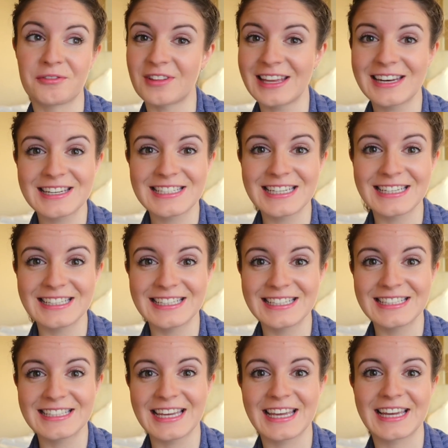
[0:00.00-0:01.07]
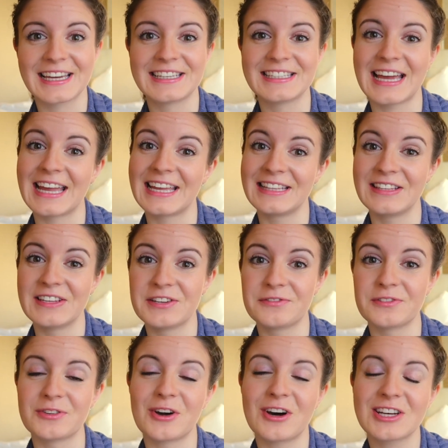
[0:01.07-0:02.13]
a flight attendant and I
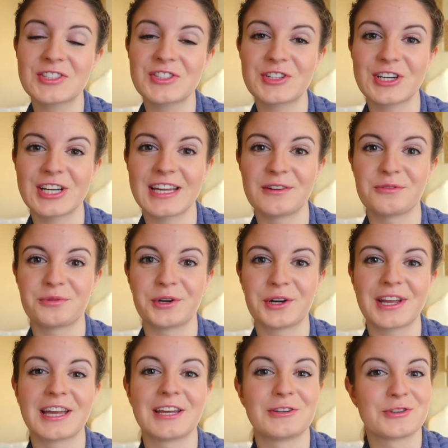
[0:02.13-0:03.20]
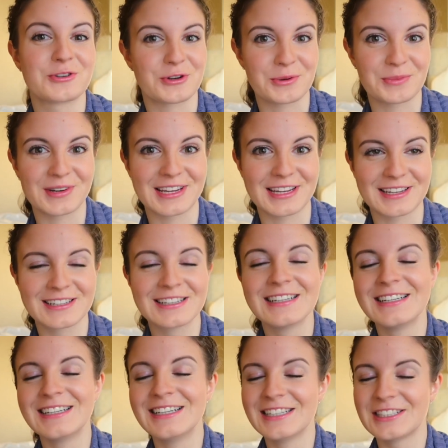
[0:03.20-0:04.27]
live in Austria and work in Germany.
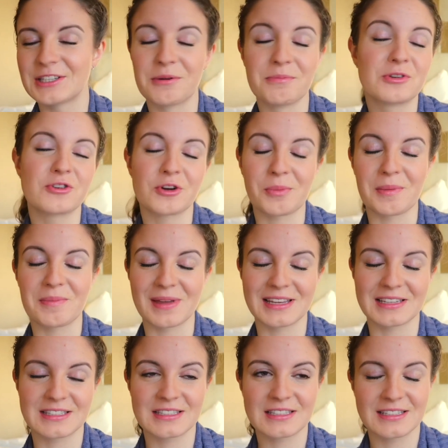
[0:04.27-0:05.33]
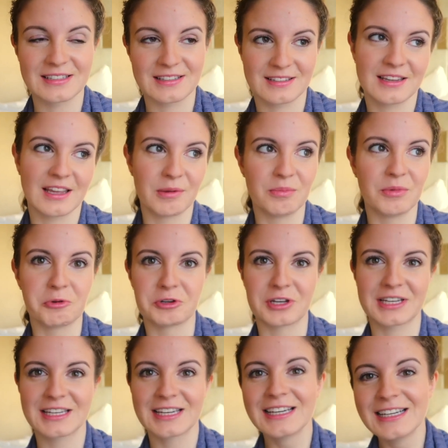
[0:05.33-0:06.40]
So I'm German based in
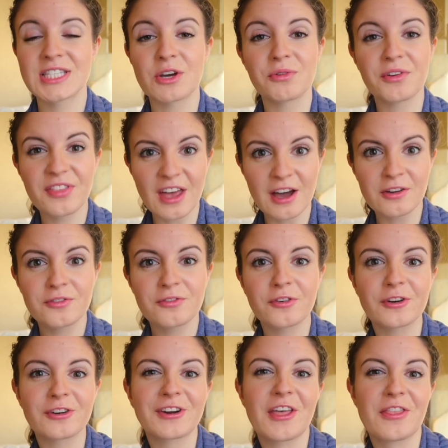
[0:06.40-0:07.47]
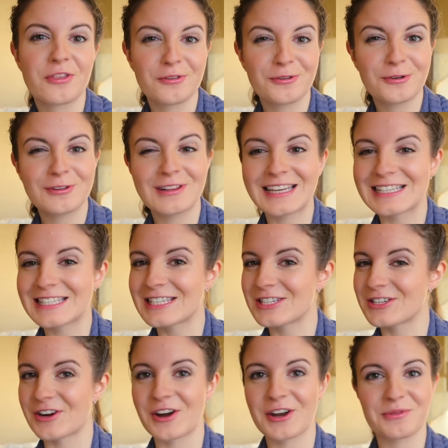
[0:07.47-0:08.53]
Munich. So without further ado, let's
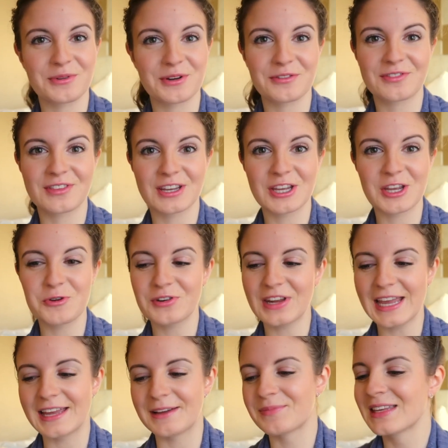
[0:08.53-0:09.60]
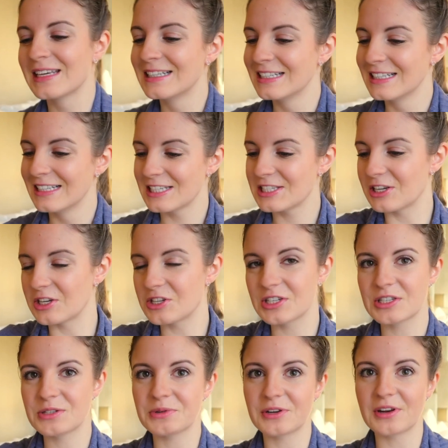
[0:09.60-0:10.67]
start with the Q&A. So I
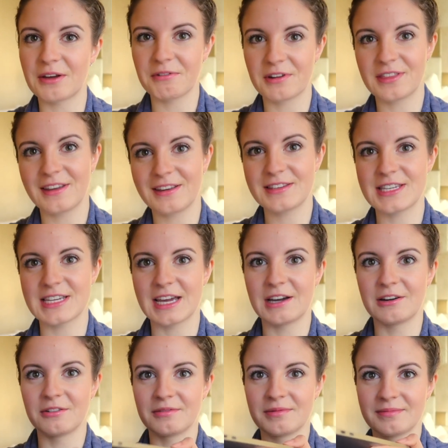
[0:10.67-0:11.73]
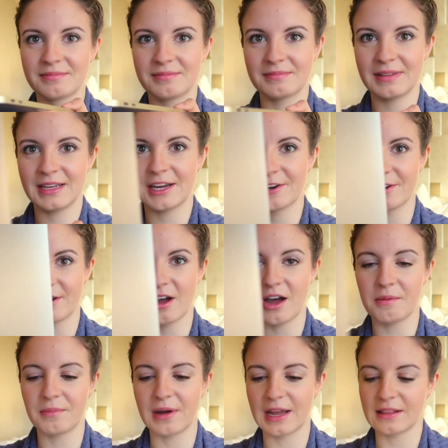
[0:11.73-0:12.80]
just wrote everything down here
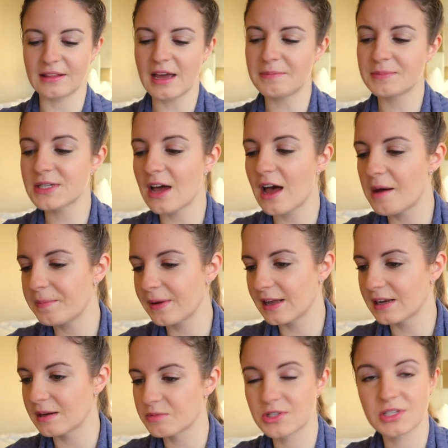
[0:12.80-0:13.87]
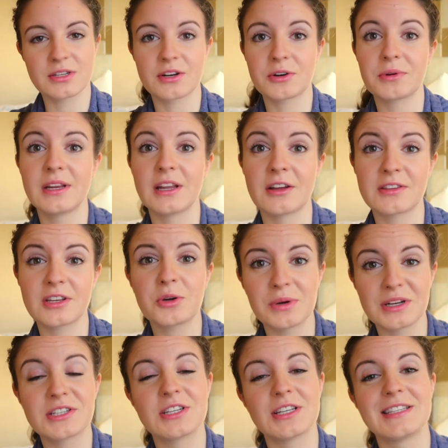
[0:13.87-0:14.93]
on my laptop, and I'm just gonna read out the
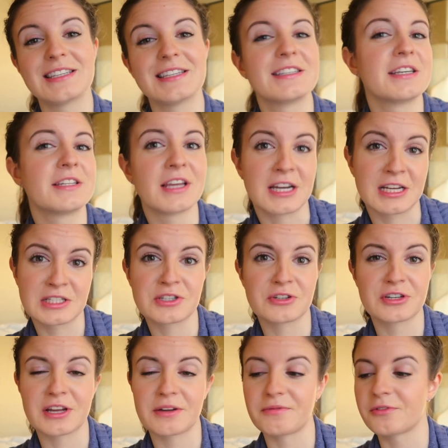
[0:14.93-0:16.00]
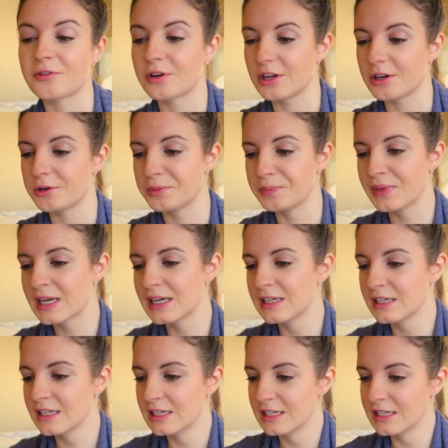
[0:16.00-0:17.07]
questions and then answer them for you.
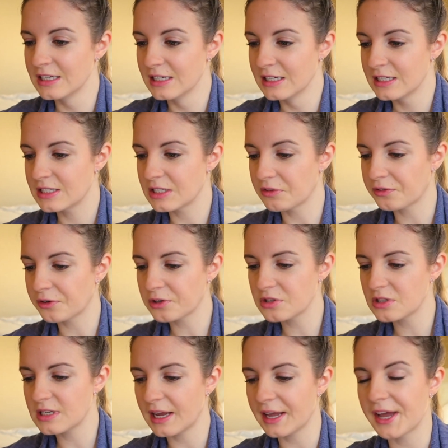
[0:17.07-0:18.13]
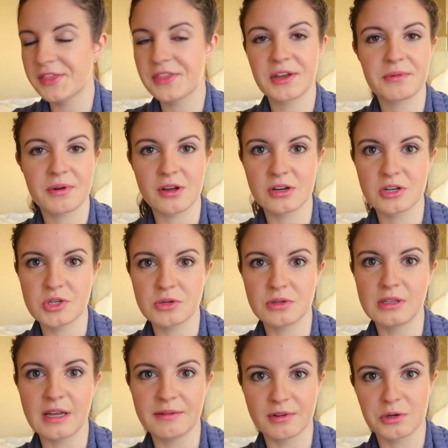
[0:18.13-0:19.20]
So for today, I think we're gonna do
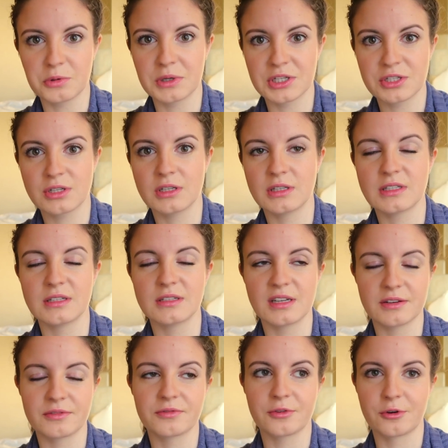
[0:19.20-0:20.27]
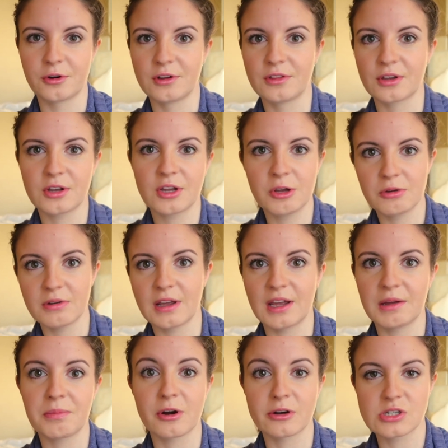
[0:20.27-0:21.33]
11 questions, and then for the
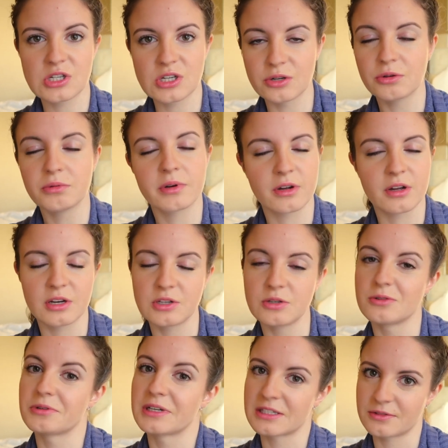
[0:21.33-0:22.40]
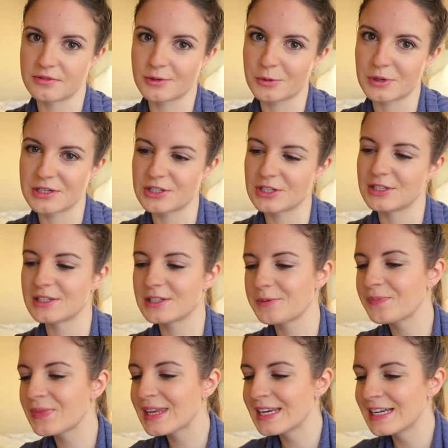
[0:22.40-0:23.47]
Q&A part 2, we're gonna do the rest of the questions.